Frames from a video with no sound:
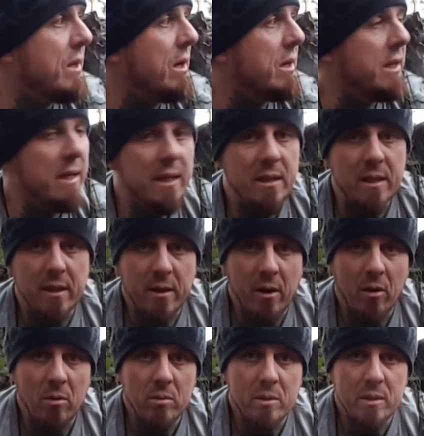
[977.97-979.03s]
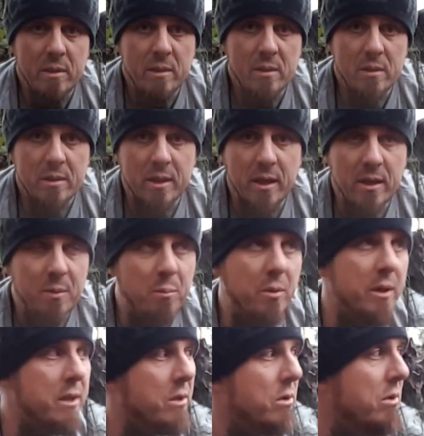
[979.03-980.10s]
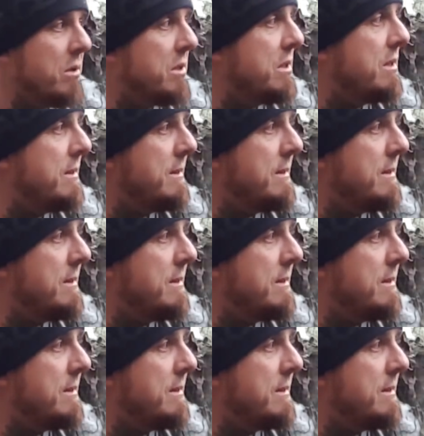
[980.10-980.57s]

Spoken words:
I can eat it cold. I say it's pre-cooked,